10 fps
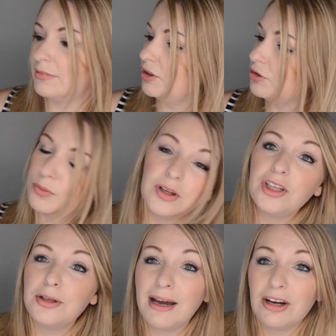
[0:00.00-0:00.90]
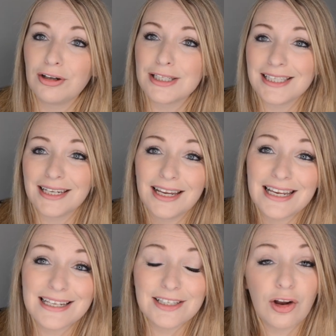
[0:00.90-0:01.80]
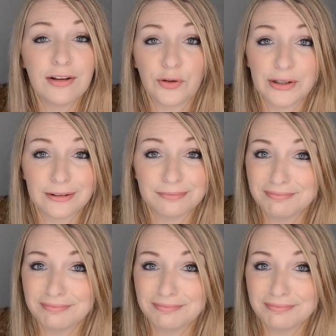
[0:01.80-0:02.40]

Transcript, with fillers: Another one that you might not consider is olive oil.